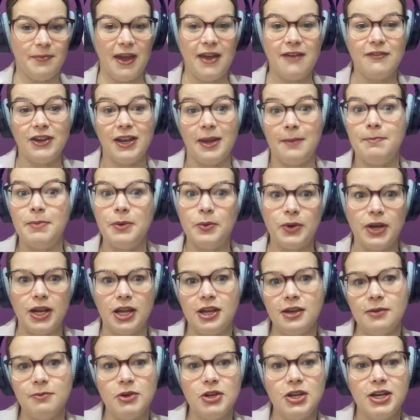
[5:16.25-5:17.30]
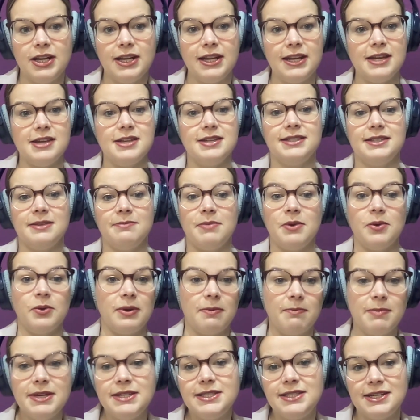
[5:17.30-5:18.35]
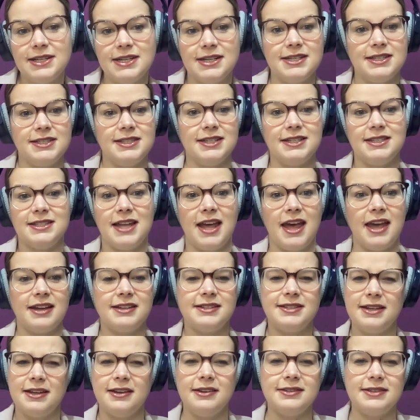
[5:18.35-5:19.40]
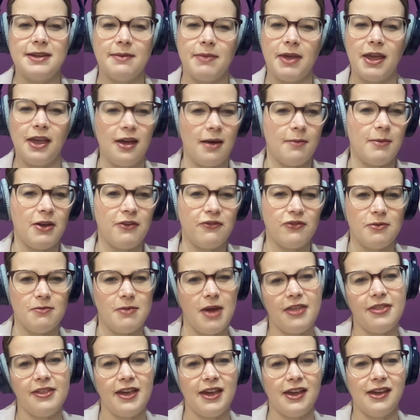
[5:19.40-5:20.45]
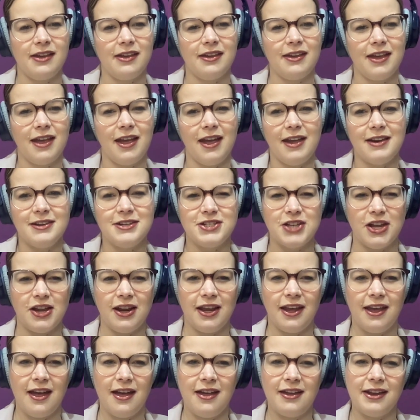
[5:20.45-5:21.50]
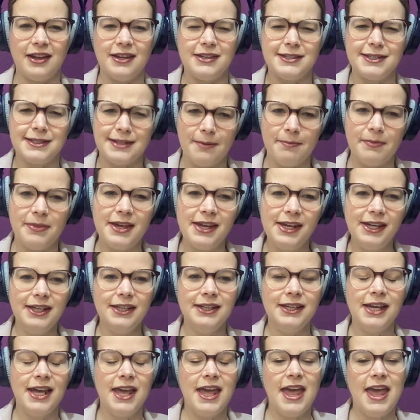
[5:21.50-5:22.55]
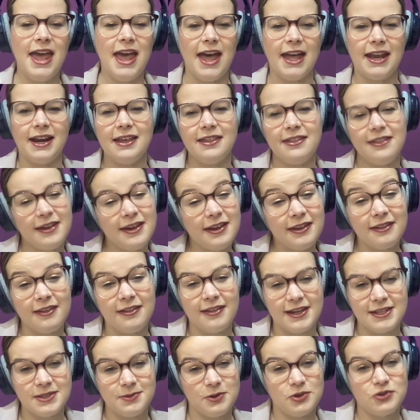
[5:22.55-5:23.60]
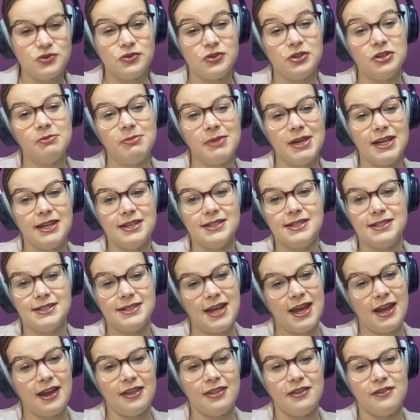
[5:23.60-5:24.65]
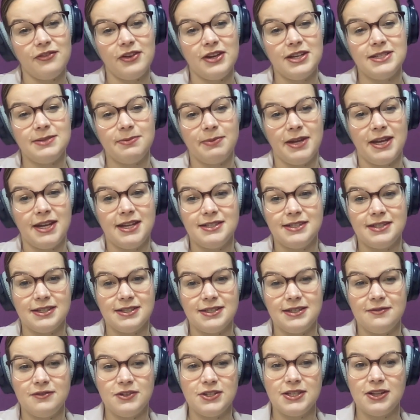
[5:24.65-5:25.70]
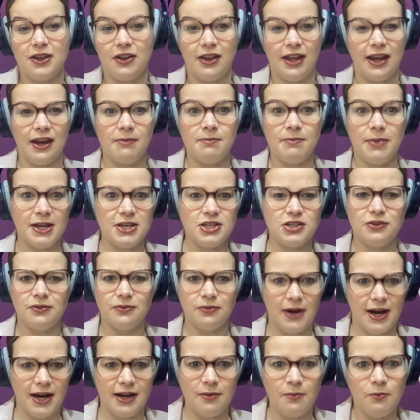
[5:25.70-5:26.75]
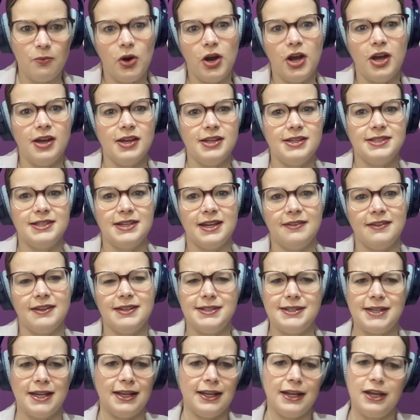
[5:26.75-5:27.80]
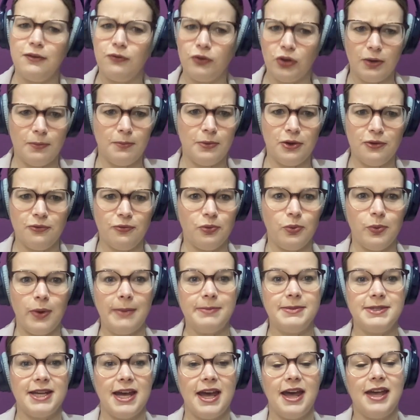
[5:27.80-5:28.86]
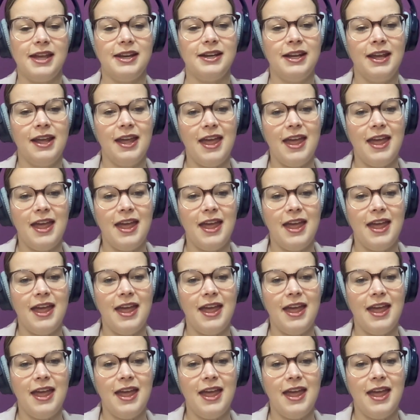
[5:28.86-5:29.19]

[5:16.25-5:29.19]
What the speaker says: even like building communities and building business. It's like seeing something coming from nothing and turning out into something. And I think that that's what drew me to tech in the first place, because you've just got like a bunch of random words and then suddenly you've got a beautiful website.